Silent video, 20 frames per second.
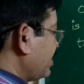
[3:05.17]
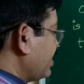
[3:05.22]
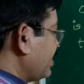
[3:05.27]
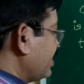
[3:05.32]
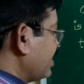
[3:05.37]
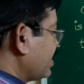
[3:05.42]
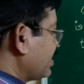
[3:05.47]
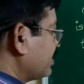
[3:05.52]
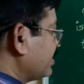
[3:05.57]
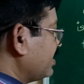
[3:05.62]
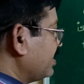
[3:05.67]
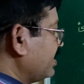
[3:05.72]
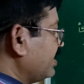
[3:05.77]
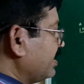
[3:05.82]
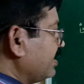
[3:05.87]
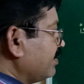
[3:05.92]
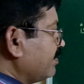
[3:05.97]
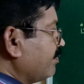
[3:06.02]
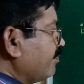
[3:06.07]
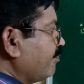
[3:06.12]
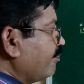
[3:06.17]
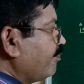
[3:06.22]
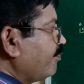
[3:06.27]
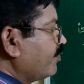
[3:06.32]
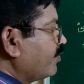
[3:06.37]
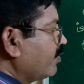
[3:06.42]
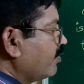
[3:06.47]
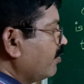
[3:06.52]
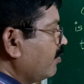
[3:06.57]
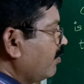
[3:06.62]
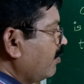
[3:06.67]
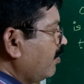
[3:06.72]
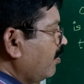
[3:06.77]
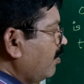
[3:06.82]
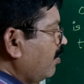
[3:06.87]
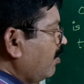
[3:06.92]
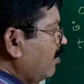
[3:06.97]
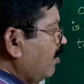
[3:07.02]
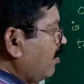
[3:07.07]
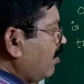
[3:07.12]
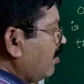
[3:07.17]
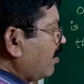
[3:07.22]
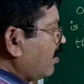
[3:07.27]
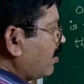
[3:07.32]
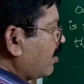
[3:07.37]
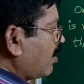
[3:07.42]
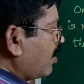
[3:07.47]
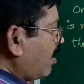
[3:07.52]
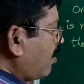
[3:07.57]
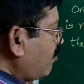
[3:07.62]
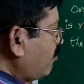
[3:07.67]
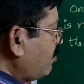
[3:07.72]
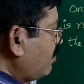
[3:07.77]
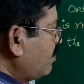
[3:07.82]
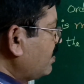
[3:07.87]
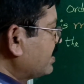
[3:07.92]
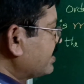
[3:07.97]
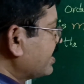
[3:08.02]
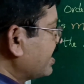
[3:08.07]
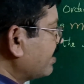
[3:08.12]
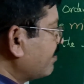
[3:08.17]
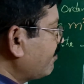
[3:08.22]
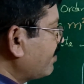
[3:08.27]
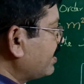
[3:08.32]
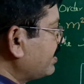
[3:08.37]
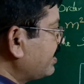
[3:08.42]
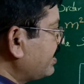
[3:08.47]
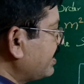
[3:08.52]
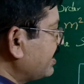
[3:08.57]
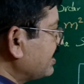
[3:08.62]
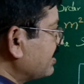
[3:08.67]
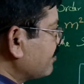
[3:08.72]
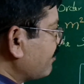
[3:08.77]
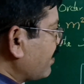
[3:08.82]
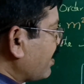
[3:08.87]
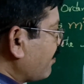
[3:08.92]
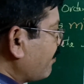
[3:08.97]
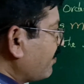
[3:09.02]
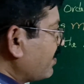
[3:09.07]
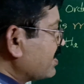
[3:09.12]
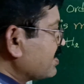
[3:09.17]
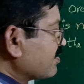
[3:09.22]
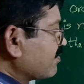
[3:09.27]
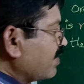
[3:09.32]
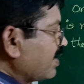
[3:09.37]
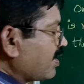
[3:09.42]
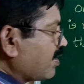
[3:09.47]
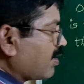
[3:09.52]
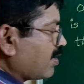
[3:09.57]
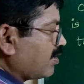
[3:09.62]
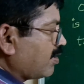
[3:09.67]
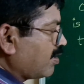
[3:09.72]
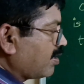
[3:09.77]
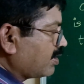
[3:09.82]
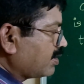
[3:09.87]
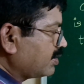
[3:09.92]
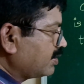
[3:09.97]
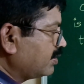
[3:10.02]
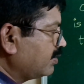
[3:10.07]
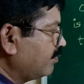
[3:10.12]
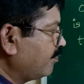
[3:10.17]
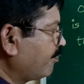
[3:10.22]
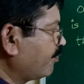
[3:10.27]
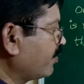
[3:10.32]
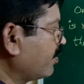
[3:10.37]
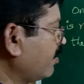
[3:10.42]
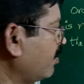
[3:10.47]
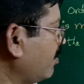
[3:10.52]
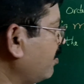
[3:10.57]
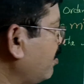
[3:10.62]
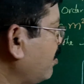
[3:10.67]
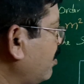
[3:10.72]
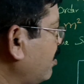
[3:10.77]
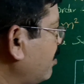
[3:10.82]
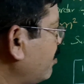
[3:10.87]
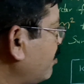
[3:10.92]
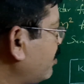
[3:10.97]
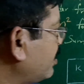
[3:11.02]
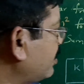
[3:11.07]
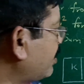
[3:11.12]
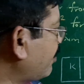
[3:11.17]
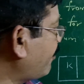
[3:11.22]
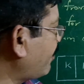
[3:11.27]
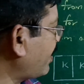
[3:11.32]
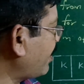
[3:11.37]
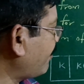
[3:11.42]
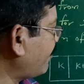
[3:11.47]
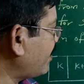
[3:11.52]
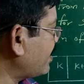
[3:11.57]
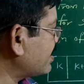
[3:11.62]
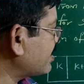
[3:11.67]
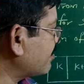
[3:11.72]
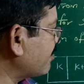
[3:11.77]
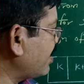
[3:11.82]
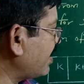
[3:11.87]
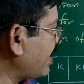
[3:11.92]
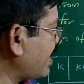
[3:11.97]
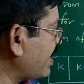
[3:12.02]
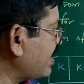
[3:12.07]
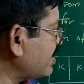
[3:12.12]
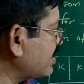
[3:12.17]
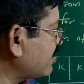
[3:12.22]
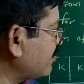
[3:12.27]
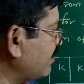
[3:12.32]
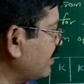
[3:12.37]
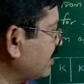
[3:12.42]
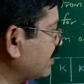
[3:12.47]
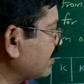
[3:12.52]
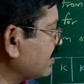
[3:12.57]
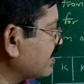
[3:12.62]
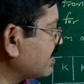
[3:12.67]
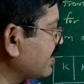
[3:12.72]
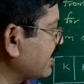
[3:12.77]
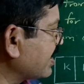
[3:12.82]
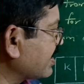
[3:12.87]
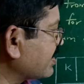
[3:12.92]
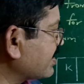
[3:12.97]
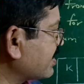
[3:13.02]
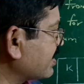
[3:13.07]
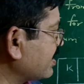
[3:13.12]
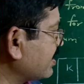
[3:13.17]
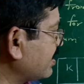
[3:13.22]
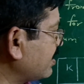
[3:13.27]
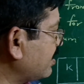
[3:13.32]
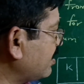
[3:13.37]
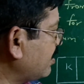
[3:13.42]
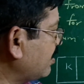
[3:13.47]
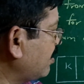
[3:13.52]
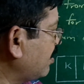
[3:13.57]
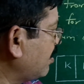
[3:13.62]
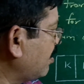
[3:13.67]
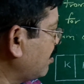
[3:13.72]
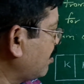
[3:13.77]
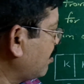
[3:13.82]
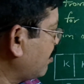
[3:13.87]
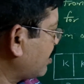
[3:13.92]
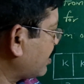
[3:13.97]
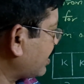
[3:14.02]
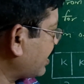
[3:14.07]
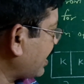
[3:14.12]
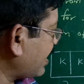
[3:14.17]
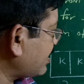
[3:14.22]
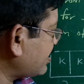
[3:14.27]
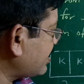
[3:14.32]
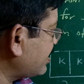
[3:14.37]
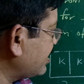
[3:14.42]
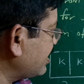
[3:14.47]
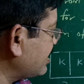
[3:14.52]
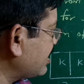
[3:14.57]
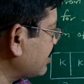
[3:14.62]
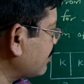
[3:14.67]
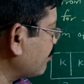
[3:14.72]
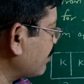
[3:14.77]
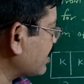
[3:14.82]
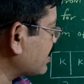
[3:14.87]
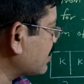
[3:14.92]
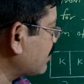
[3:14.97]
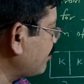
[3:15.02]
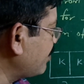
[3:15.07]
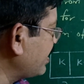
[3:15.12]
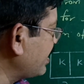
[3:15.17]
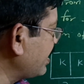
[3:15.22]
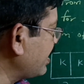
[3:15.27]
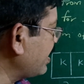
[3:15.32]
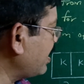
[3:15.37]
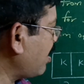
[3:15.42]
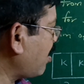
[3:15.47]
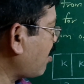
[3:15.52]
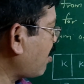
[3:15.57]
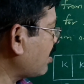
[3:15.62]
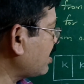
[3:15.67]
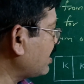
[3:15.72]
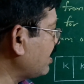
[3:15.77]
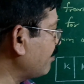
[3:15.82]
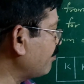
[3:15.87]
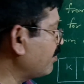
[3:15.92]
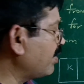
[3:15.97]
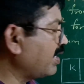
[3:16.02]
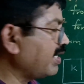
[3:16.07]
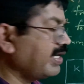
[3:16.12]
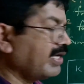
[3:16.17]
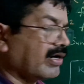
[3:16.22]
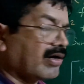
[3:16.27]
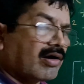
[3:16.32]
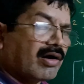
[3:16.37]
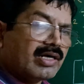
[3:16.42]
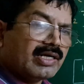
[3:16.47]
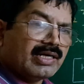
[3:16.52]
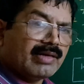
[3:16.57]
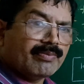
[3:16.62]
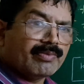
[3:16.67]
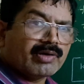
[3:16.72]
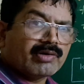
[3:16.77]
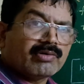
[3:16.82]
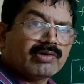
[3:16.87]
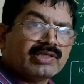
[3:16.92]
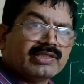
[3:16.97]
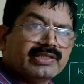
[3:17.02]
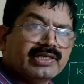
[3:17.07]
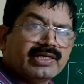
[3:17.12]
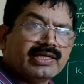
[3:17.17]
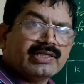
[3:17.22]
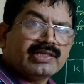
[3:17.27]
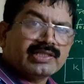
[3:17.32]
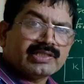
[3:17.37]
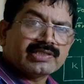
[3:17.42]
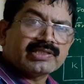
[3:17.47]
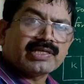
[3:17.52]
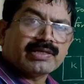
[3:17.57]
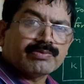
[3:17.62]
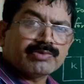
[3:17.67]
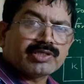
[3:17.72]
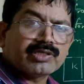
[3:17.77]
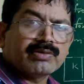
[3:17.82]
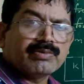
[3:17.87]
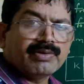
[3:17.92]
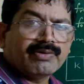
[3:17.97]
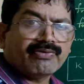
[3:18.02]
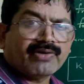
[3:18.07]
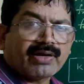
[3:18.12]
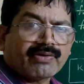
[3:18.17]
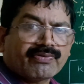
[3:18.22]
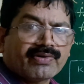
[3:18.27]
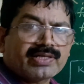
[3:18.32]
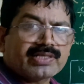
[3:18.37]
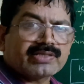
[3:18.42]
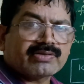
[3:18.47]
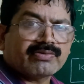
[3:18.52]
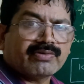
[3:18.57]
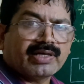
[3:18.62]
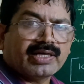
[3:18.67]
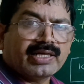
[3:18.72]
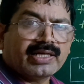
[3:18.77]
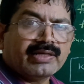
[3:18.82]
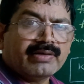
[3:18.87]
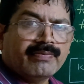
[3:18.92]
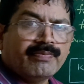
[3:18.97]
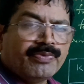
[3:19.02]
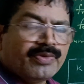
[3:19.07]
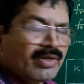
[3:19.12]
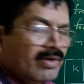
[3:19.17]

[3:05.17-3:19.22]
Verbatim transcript: Here 3. Now, we will check whether it is perfect square or not. The perfect square ends with 6, tenth digit must be odd number, here odd number only there, it seems to be perfect square.